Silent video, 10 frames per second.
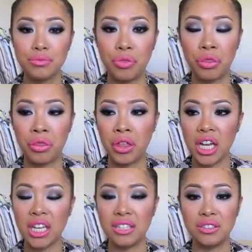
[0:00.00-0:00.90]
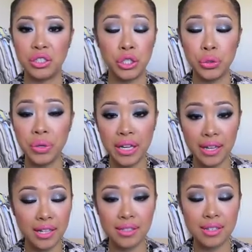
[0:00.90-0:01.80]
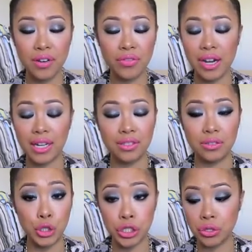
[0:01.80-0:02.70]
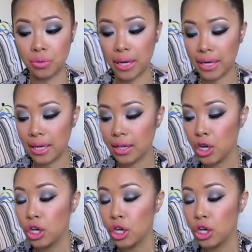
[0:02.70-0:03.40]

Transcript: thick and gooey and stuff, and I just don't like it.